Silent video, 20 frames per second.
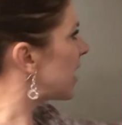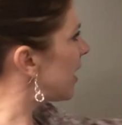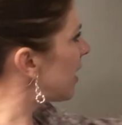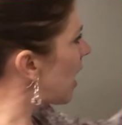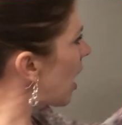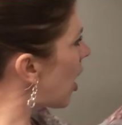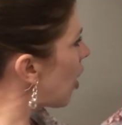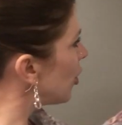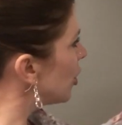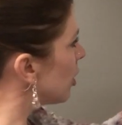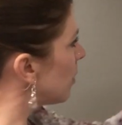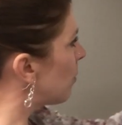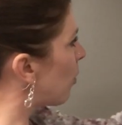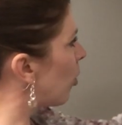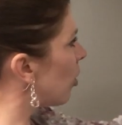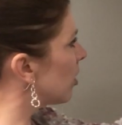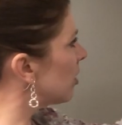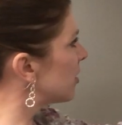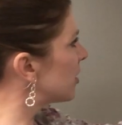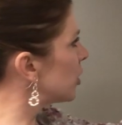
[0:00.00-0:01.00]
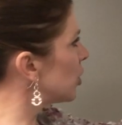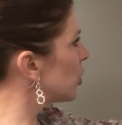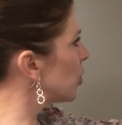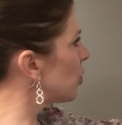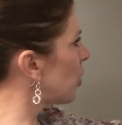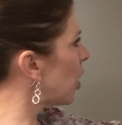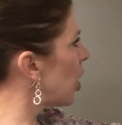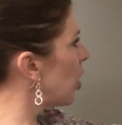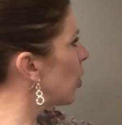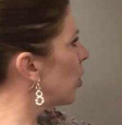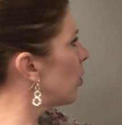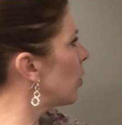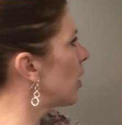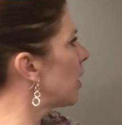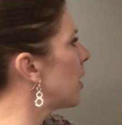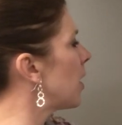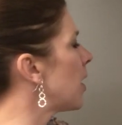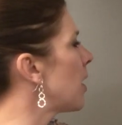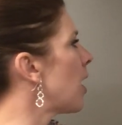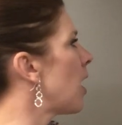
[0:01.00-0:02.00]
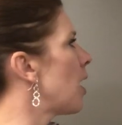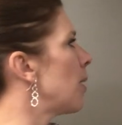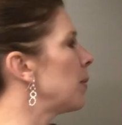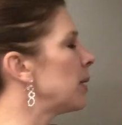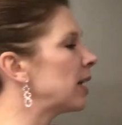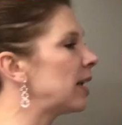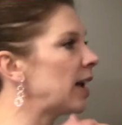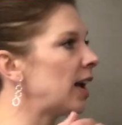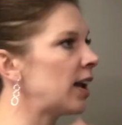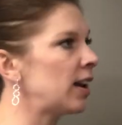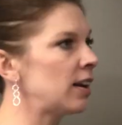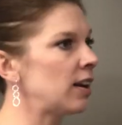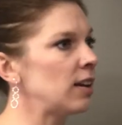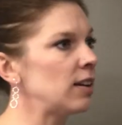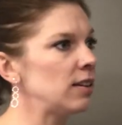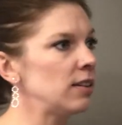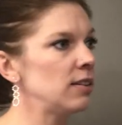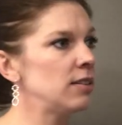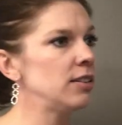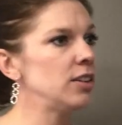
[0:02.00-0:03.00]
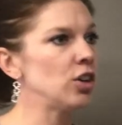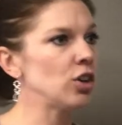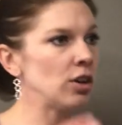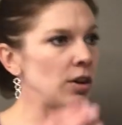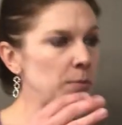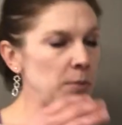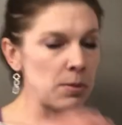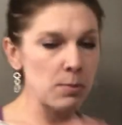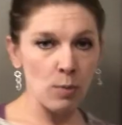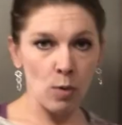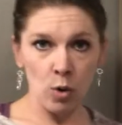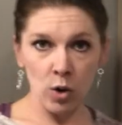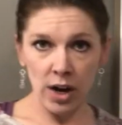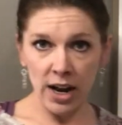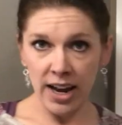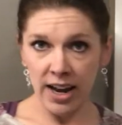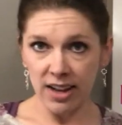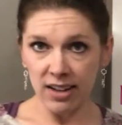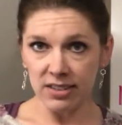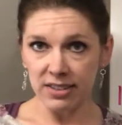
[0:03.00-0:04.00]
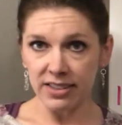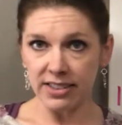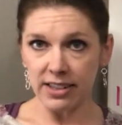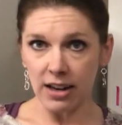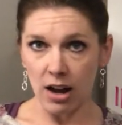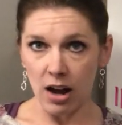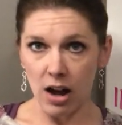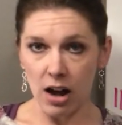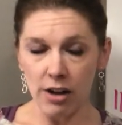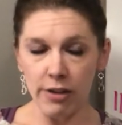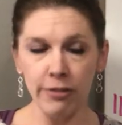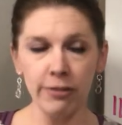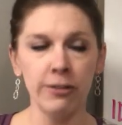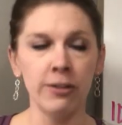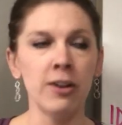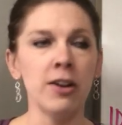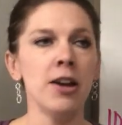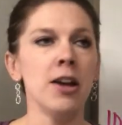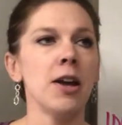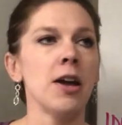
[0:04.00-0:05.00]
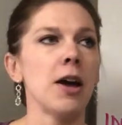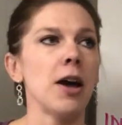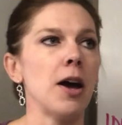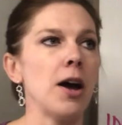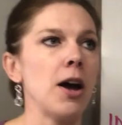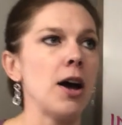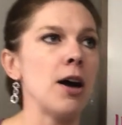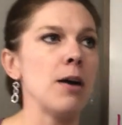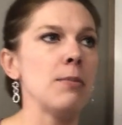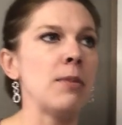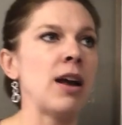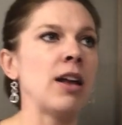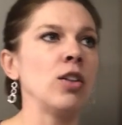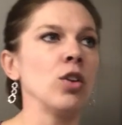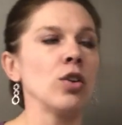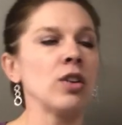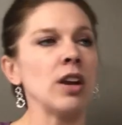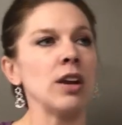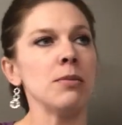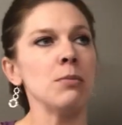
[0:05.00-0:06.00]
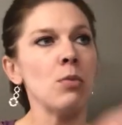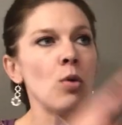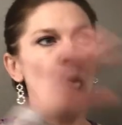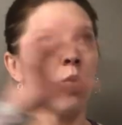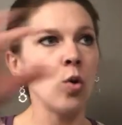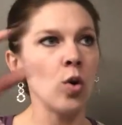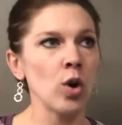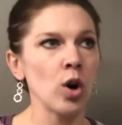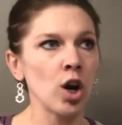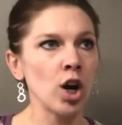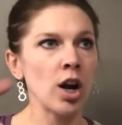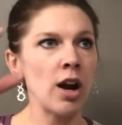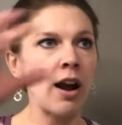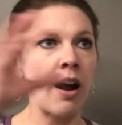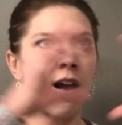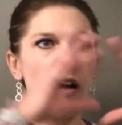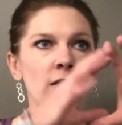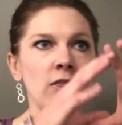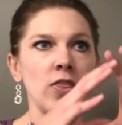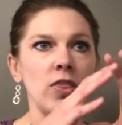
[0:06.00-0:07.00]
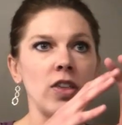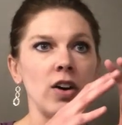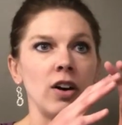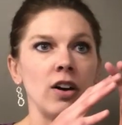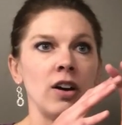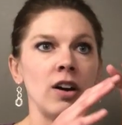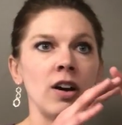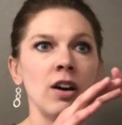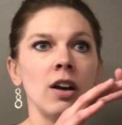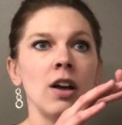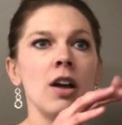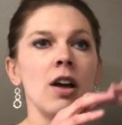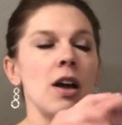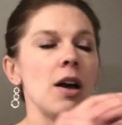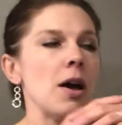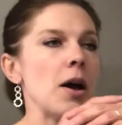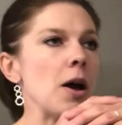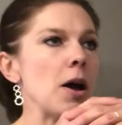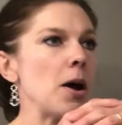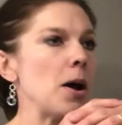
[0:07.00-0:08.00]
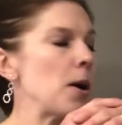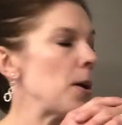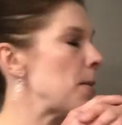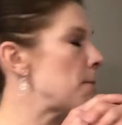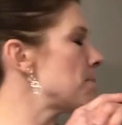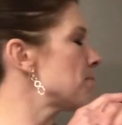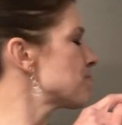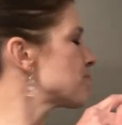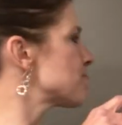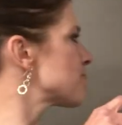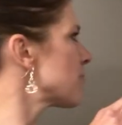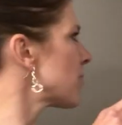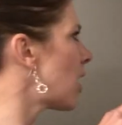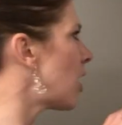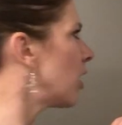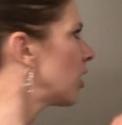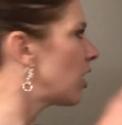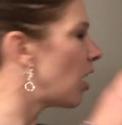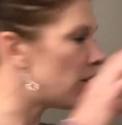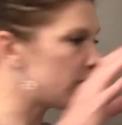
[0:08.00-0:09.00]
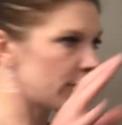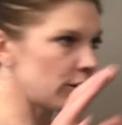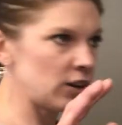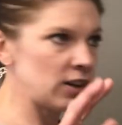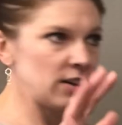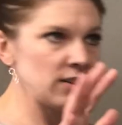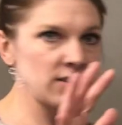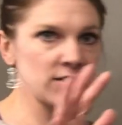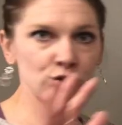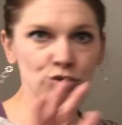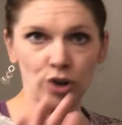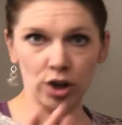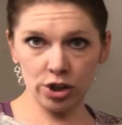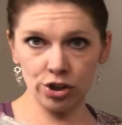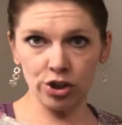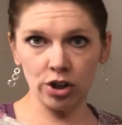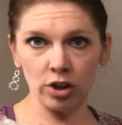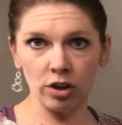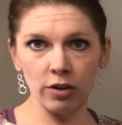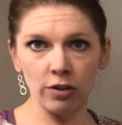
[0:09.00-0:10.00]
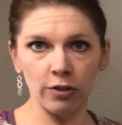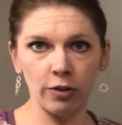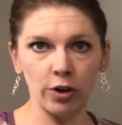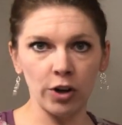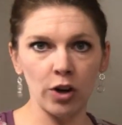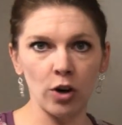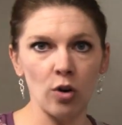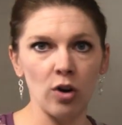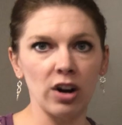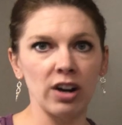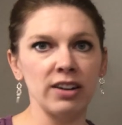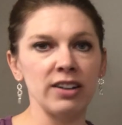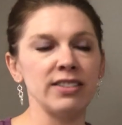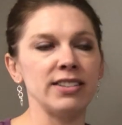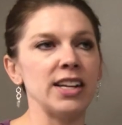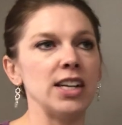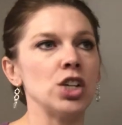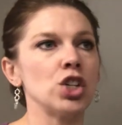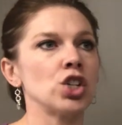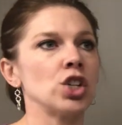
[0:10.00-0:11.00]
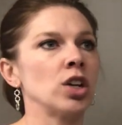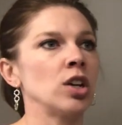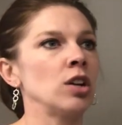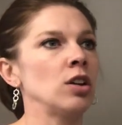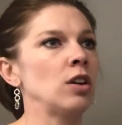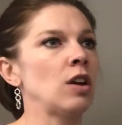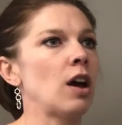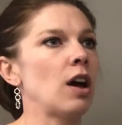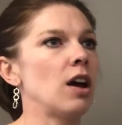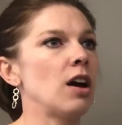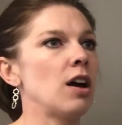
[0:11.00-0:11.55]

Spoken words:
kind of how your board's gonna grow. Again, you're gonna be more hands-off and looking more at a governance structure for your organization,